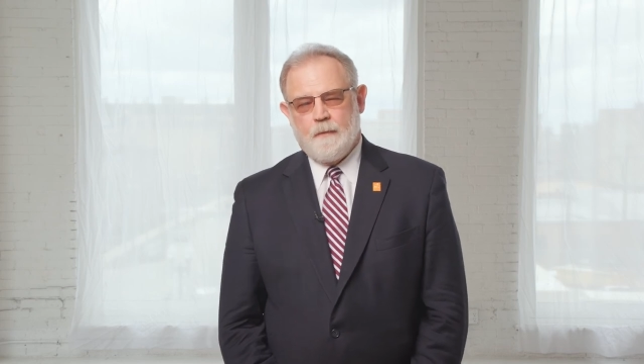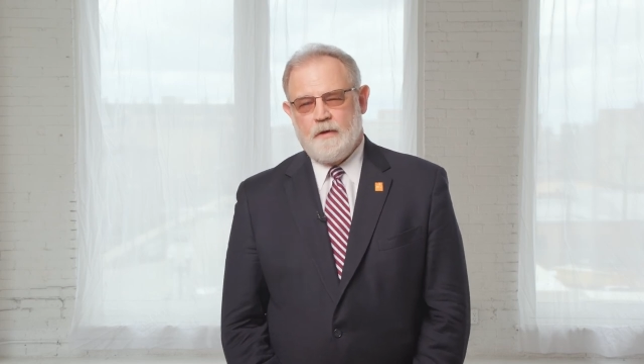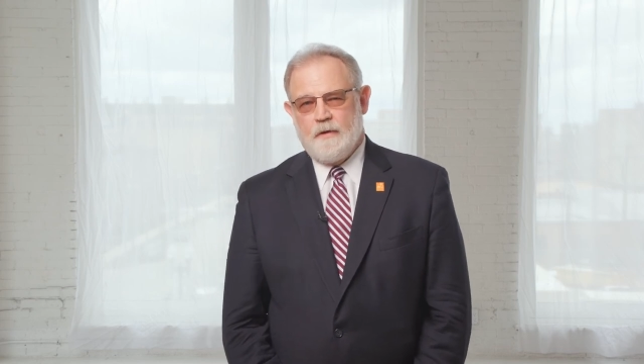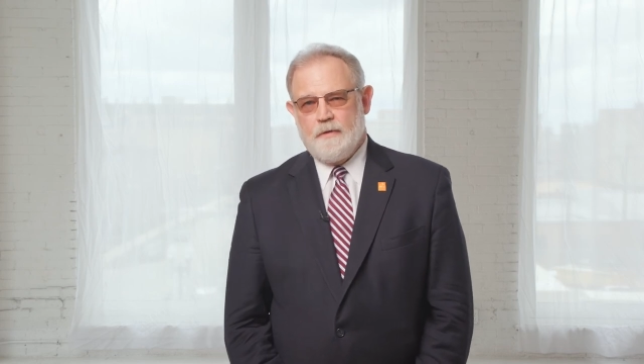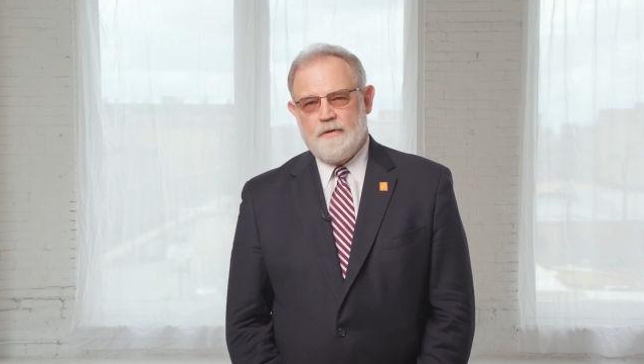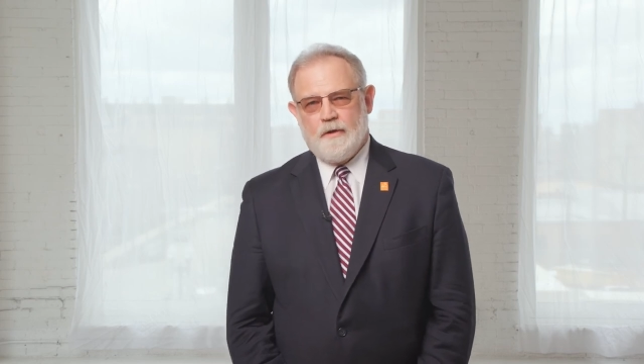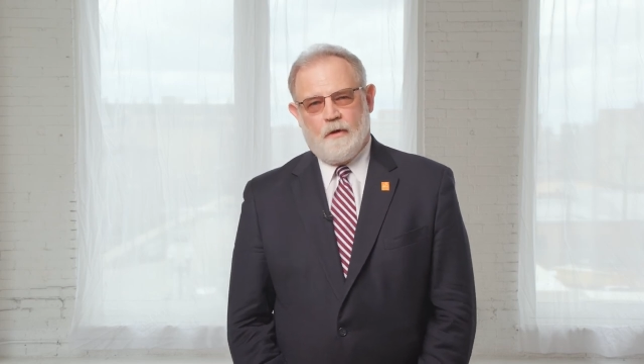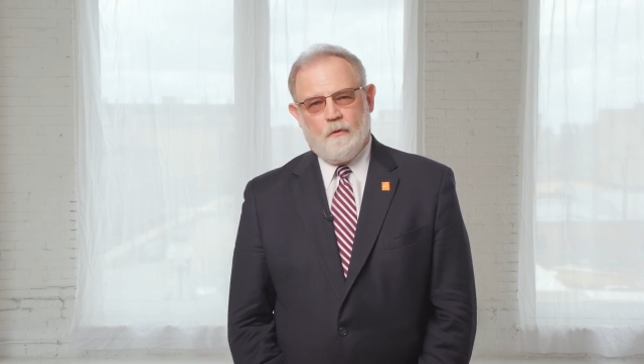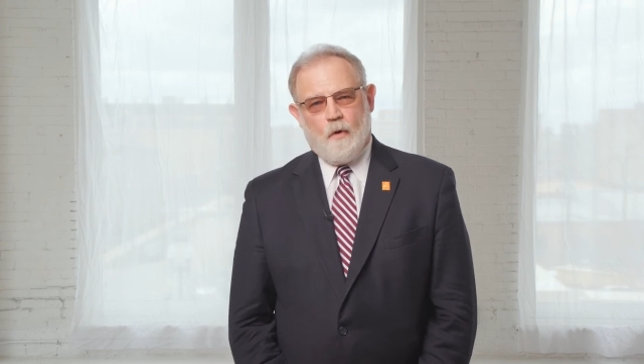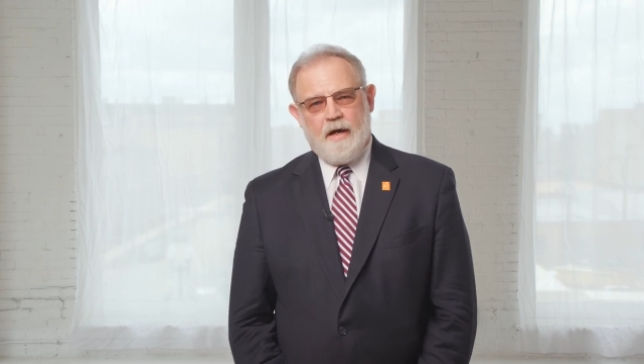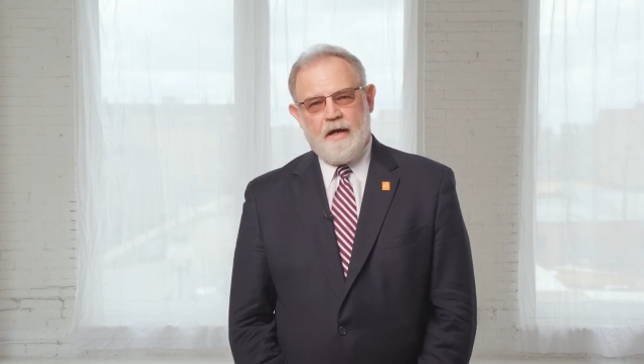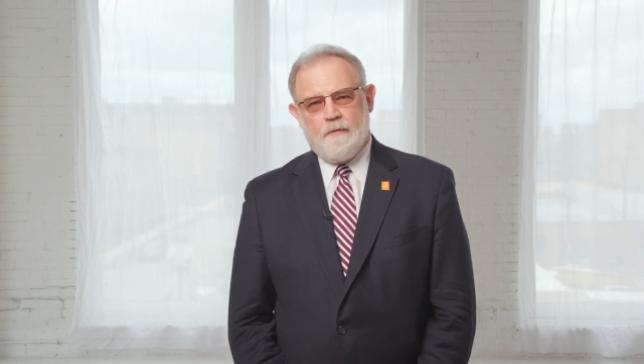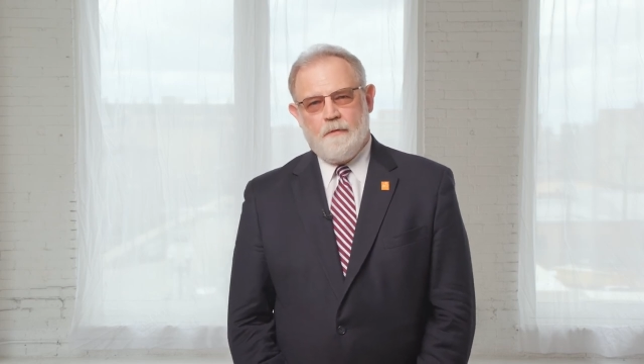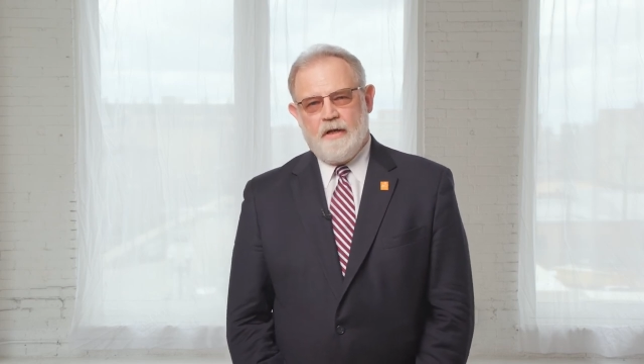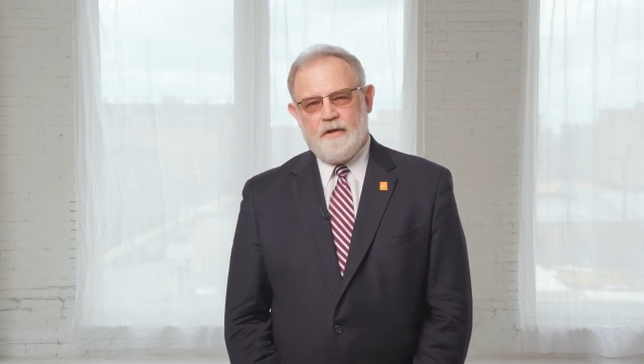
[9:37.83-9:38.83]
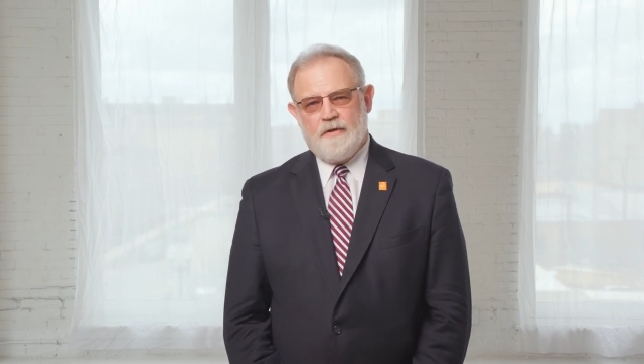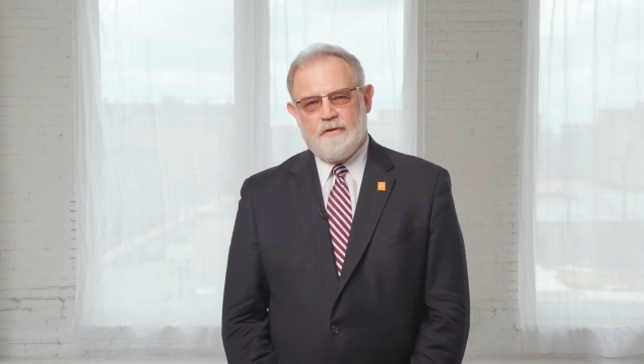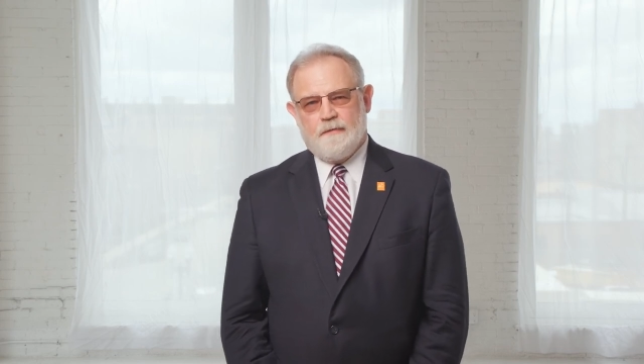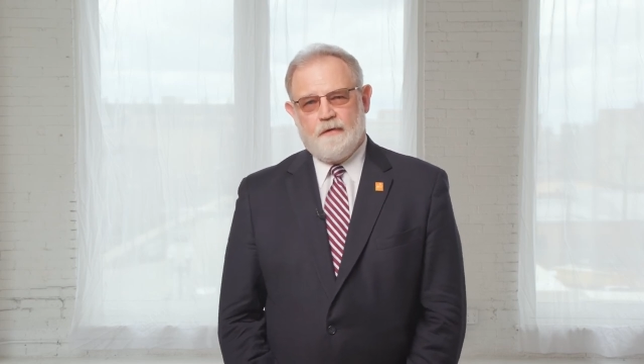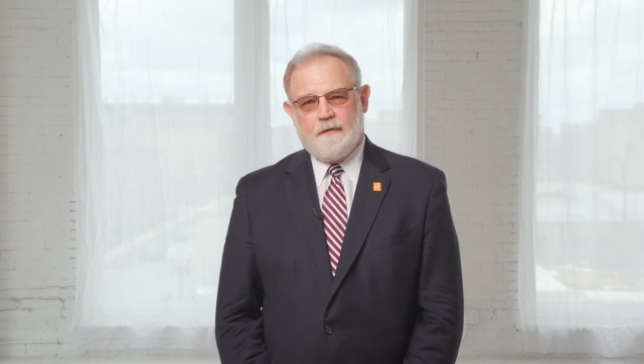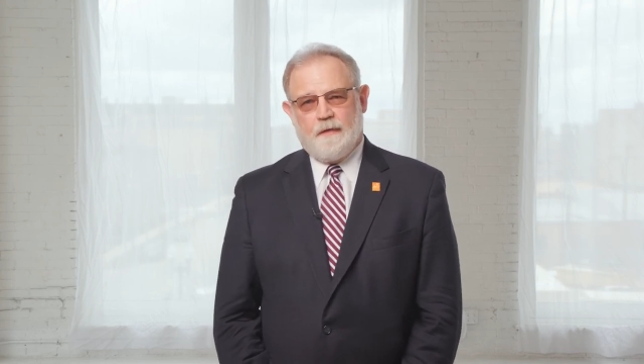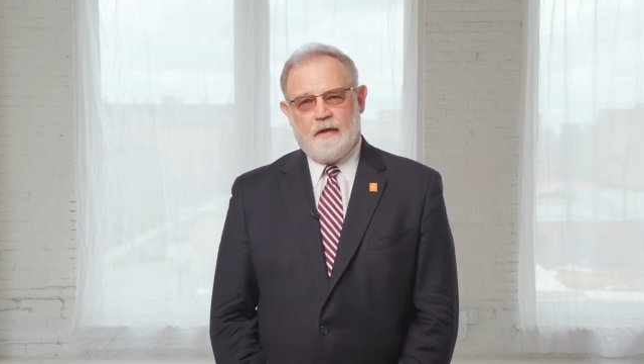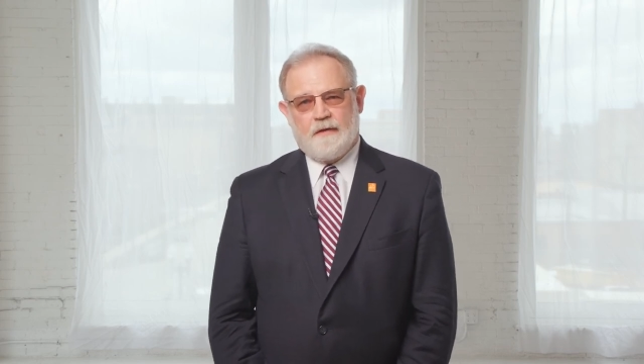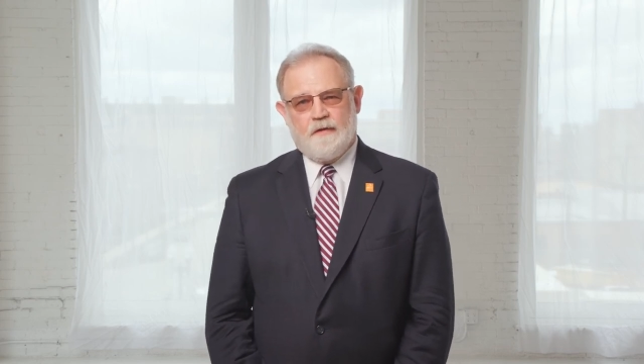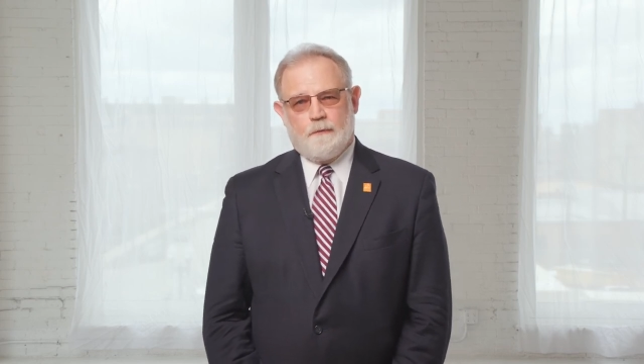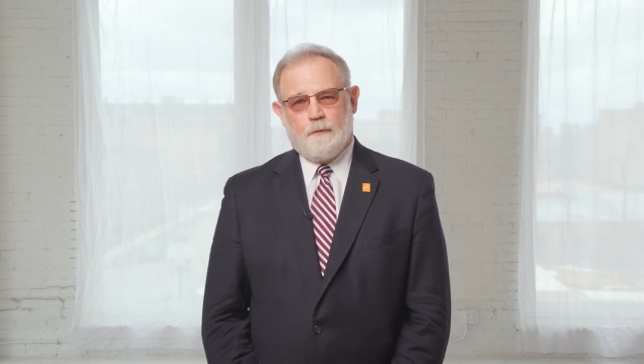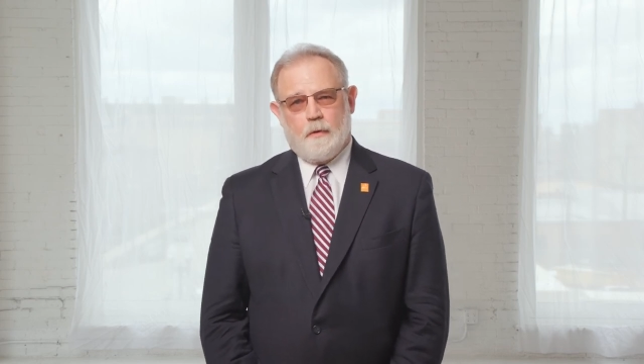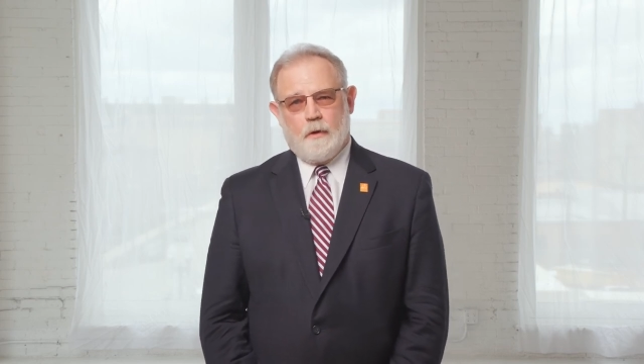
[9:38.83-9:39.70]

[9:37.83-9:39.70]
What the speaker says: using a wide range of effective